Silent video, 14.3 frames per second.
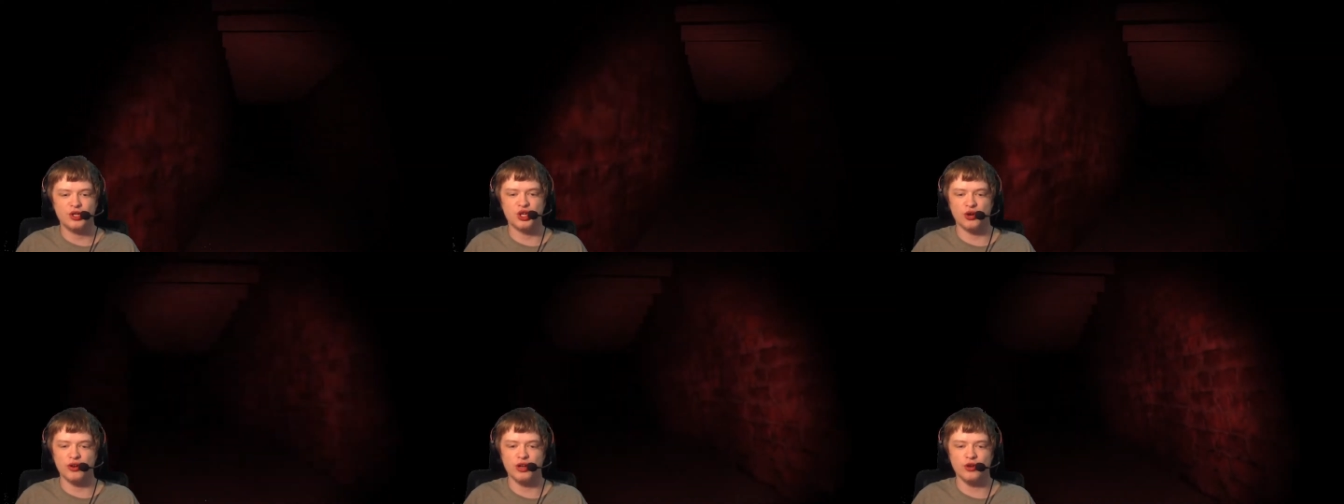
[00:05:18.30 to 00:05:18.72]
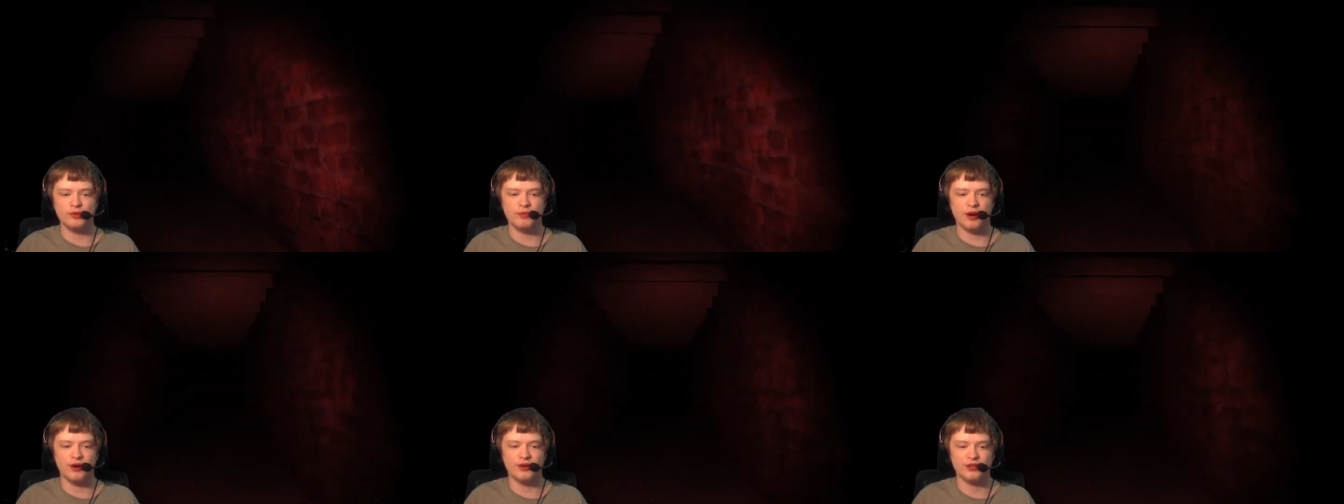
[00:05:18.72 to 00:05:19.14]
Show use
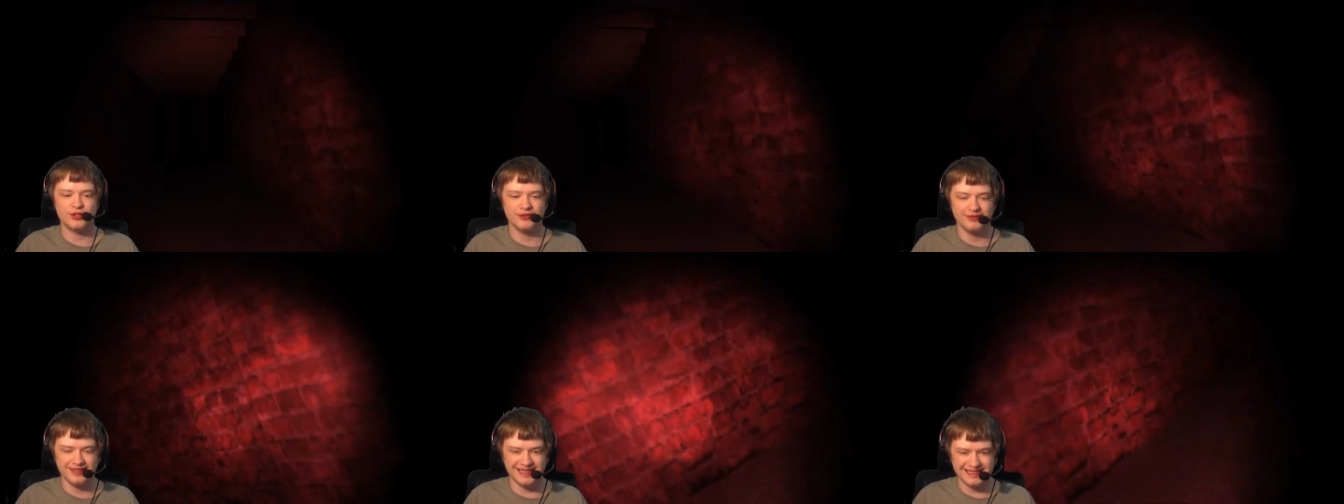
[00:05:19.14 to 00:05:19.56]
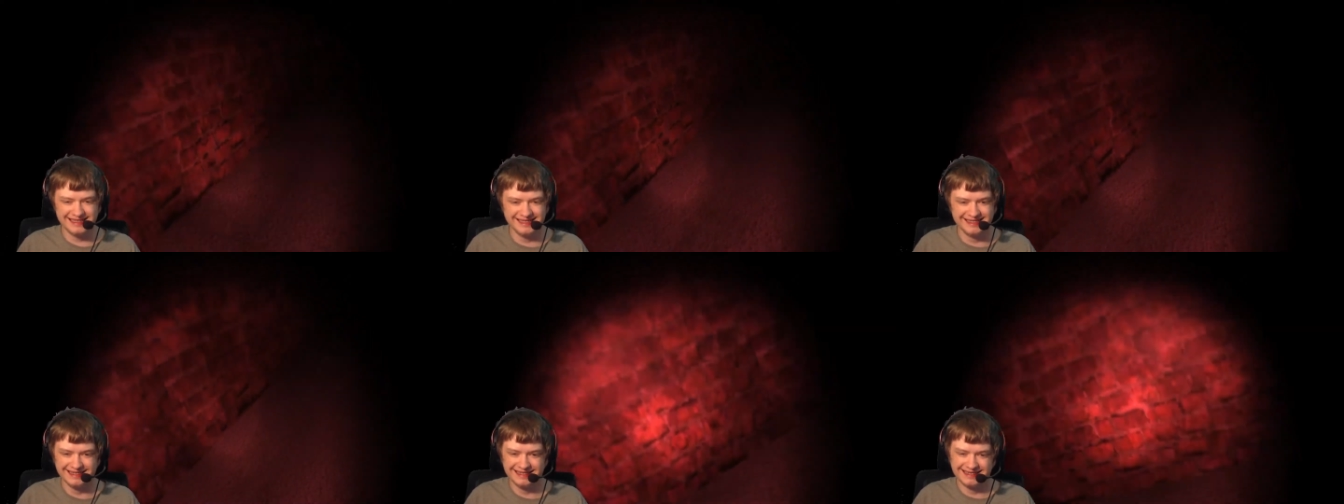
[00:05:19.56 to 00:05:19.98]
boss.
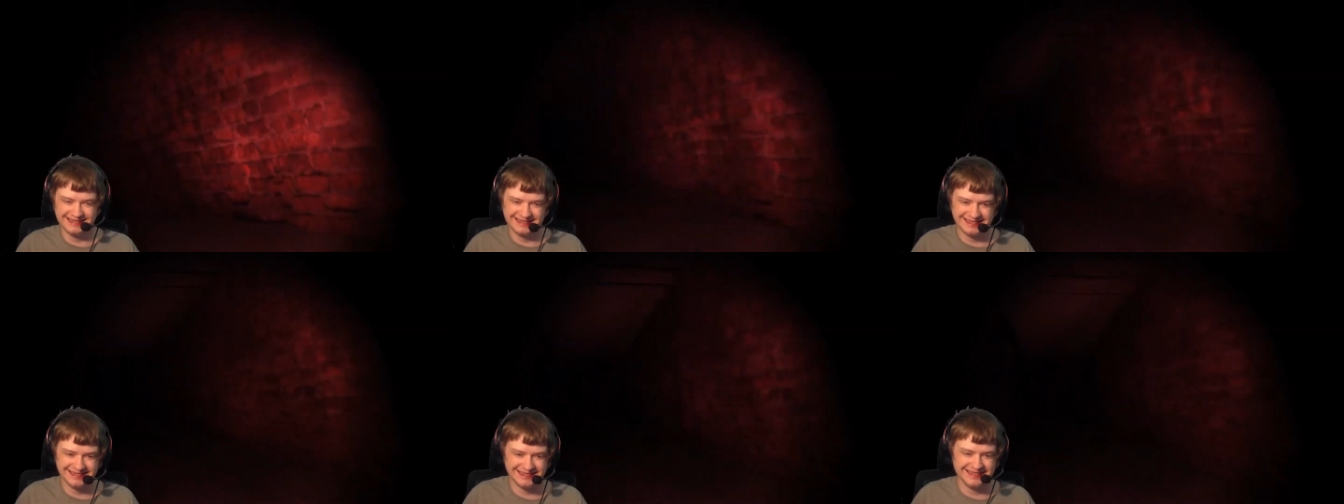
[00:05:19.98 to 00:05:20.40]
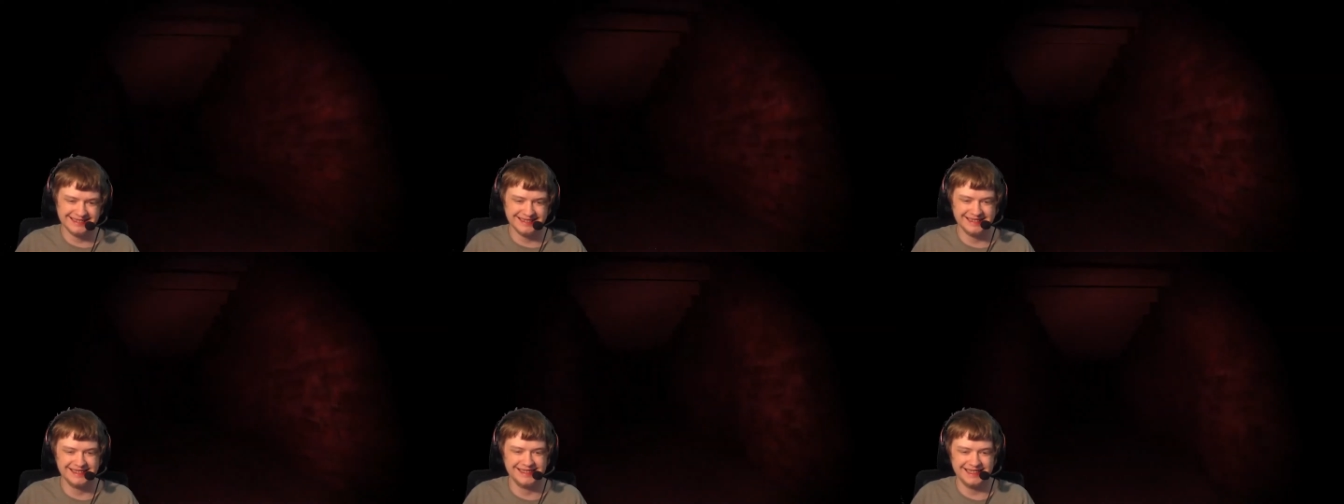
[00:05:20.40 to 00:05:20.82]

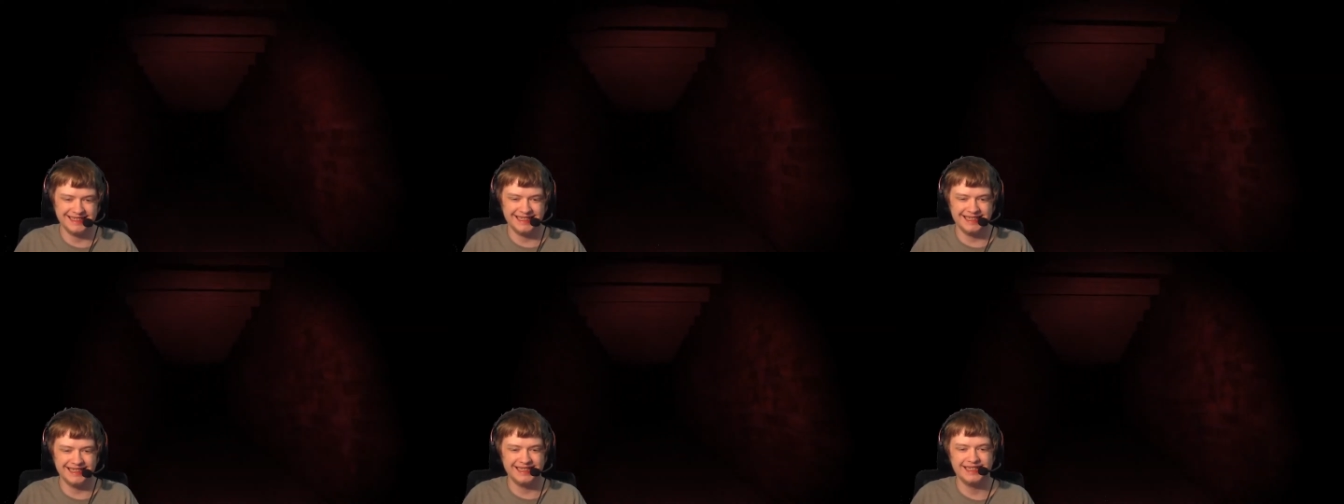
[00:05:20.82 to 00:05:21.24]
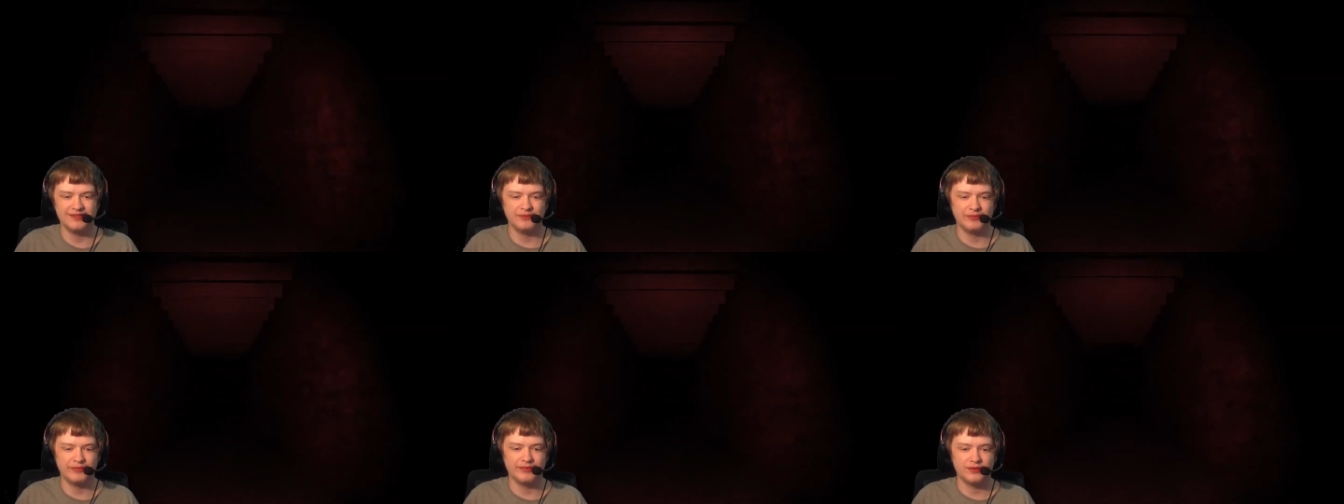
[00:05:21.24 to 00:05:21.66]

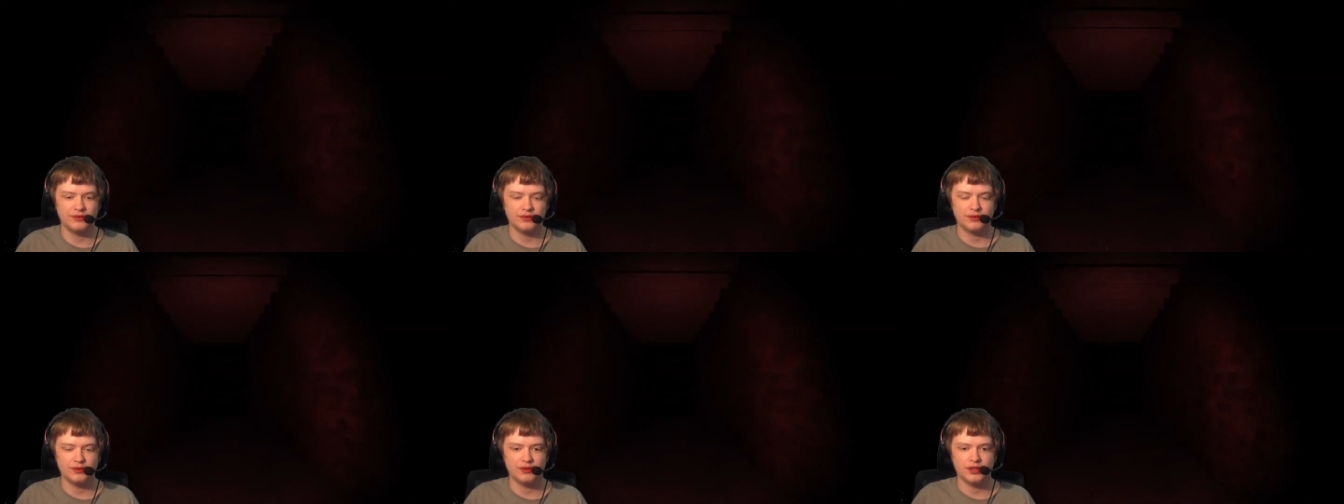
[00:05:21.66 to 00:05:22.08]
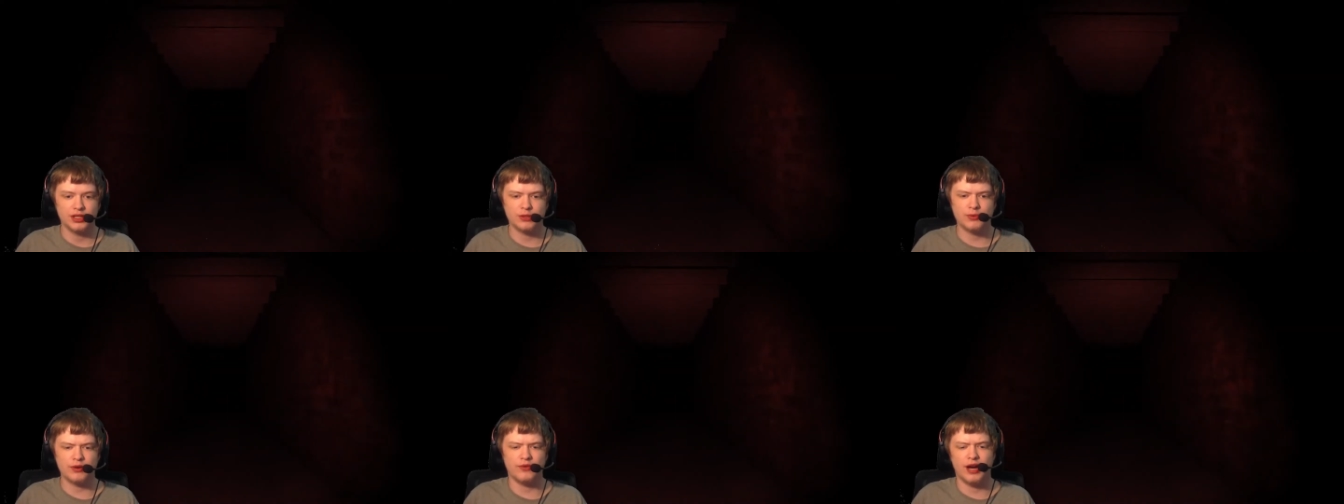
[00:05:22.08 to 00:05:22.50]
That's
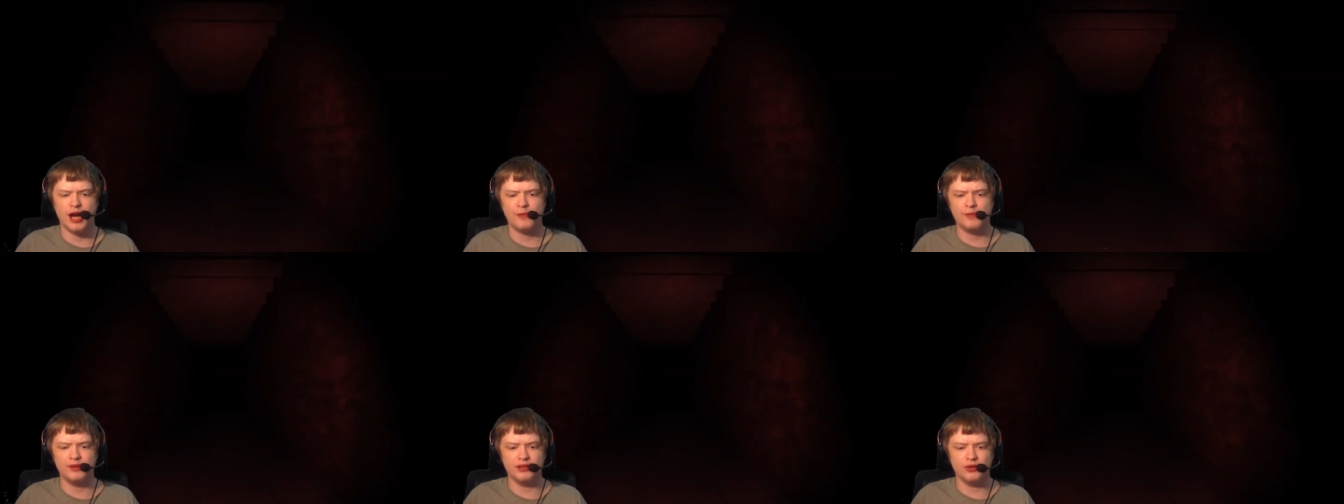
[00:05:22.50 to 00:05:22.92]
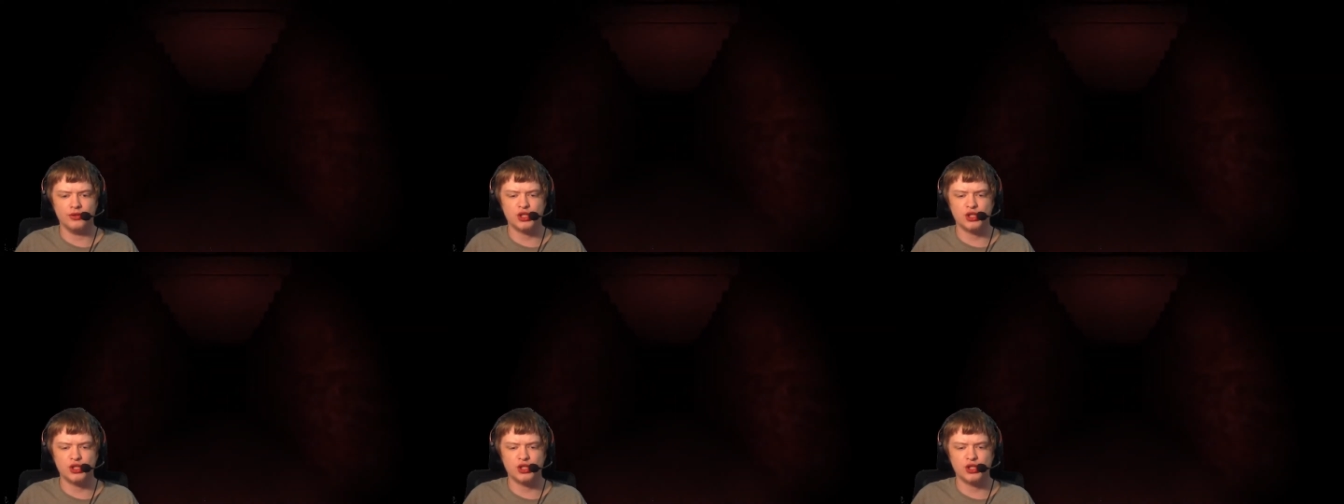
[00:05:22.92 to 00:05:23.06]
probably what happened though.